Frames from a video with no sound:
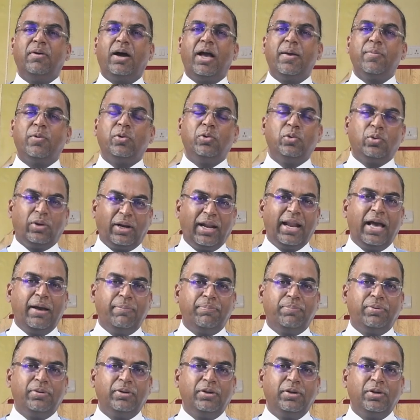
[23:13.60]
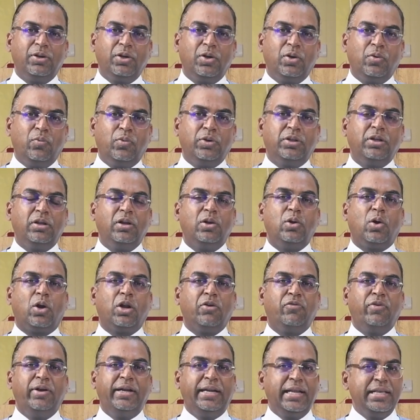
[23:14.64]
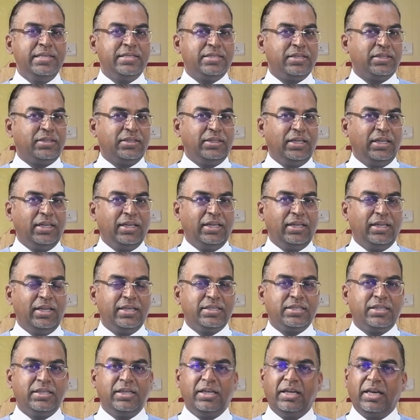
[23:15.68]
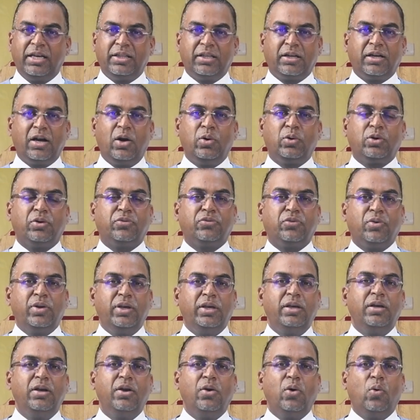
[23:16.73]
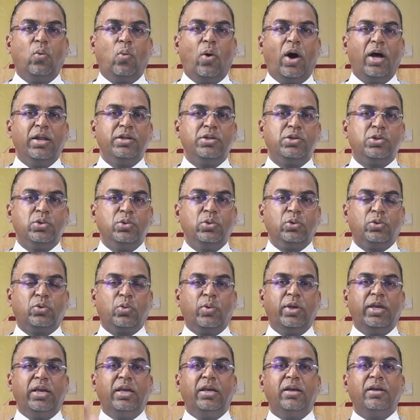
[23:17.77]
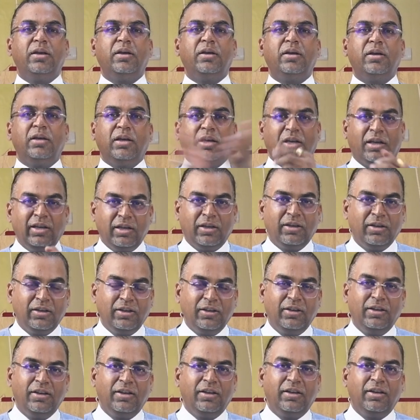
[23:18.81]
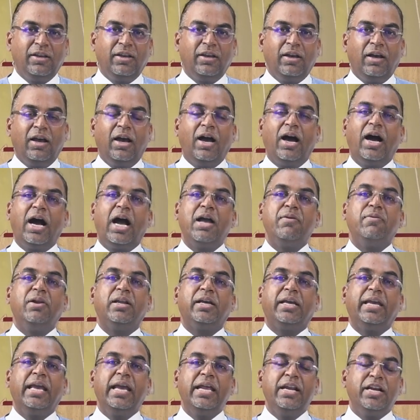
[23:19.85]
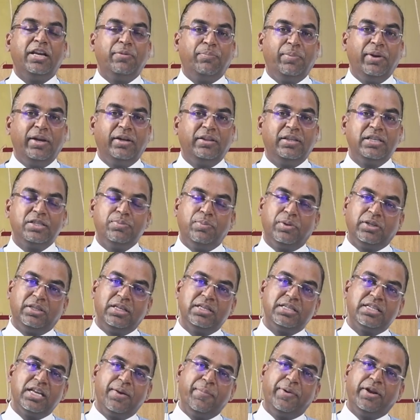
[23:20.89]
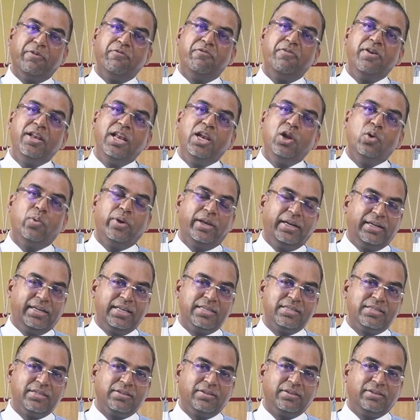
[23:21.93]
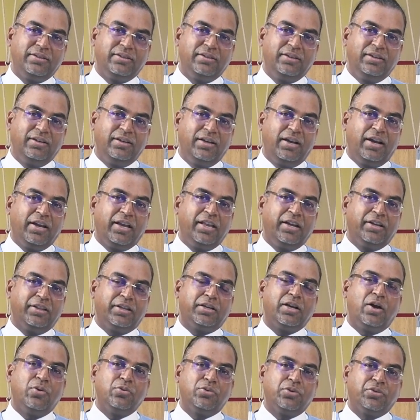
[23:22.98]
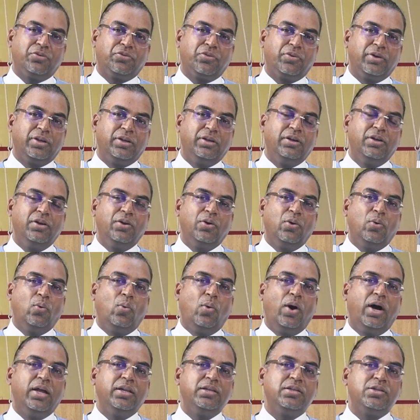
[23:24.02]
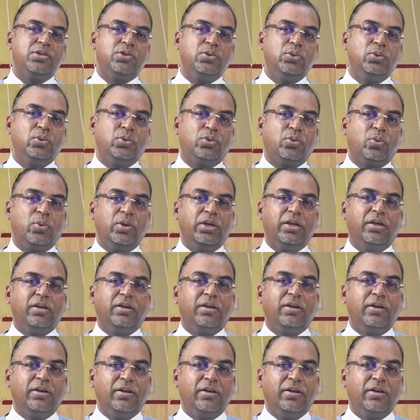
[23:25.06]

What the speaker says: I'm going to clap with a lot of intensity. Let's say at the count of 3. 1, 2, 3. I will again repeat this, but this time at a very low intensity. Again at the count of 3. 1, 2, 3.